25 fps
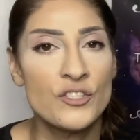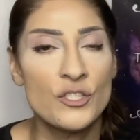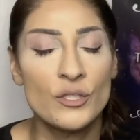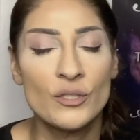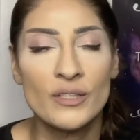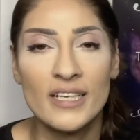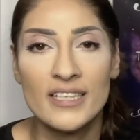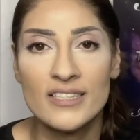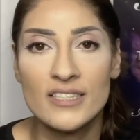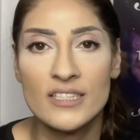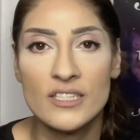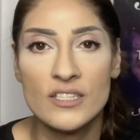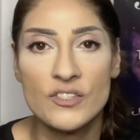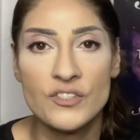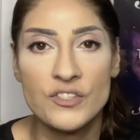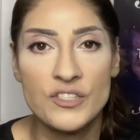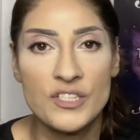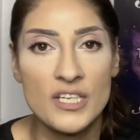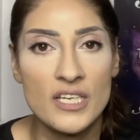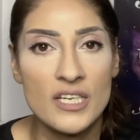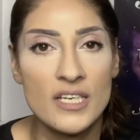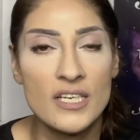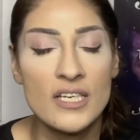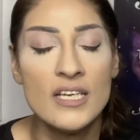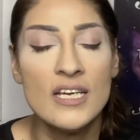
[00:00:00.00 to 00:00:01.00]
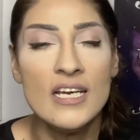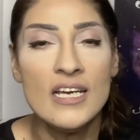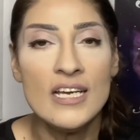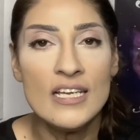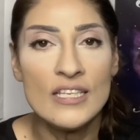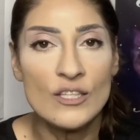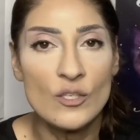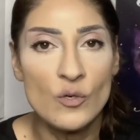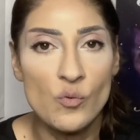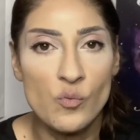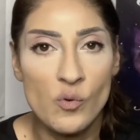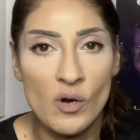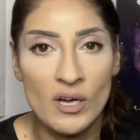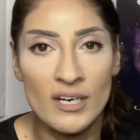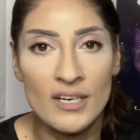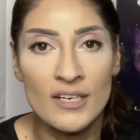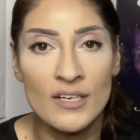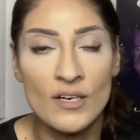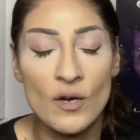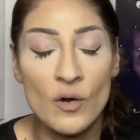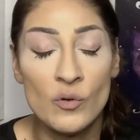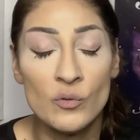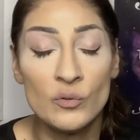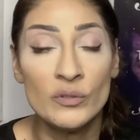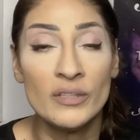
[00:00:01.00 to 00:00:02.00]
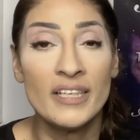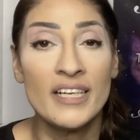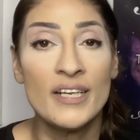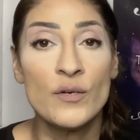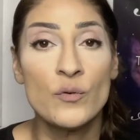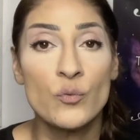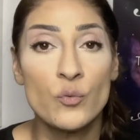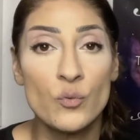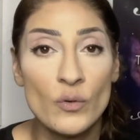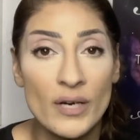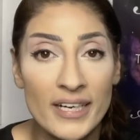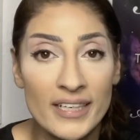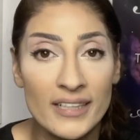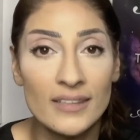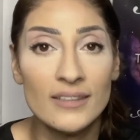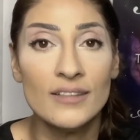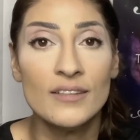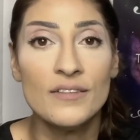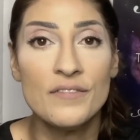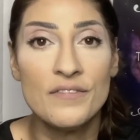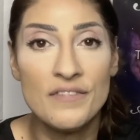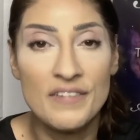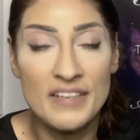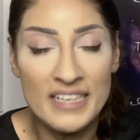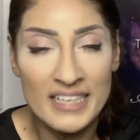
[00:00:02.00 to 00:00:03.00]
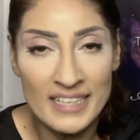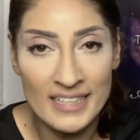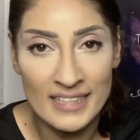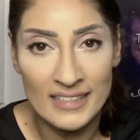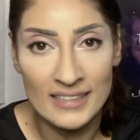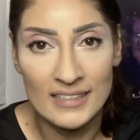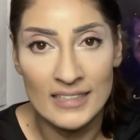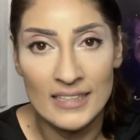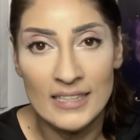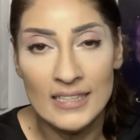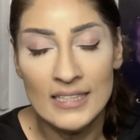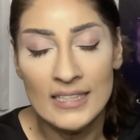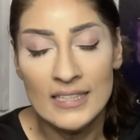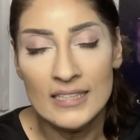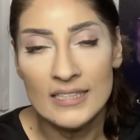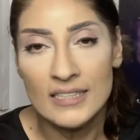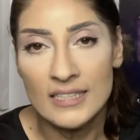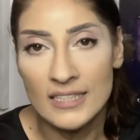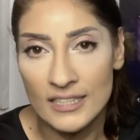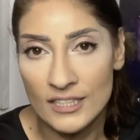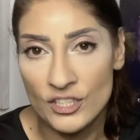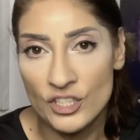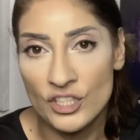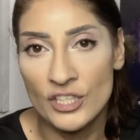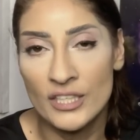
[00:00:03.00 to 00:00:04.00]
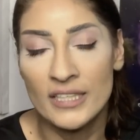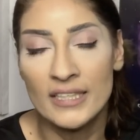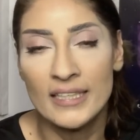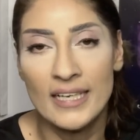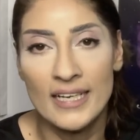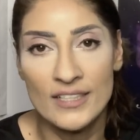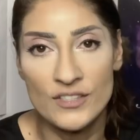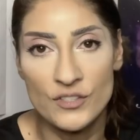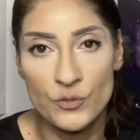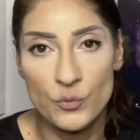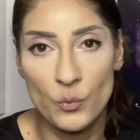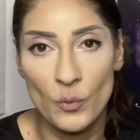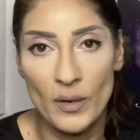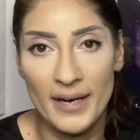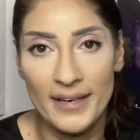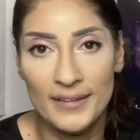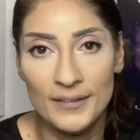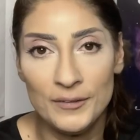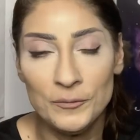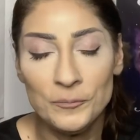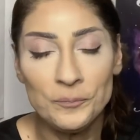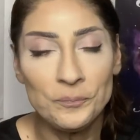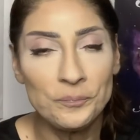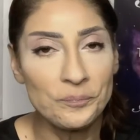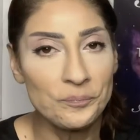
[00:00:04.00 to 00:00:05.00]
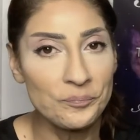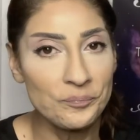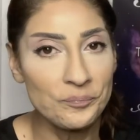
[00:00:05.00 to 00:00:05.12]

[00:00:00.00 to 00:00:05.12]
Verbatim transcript: You'll get to see the one and only Rick Levine teaching as well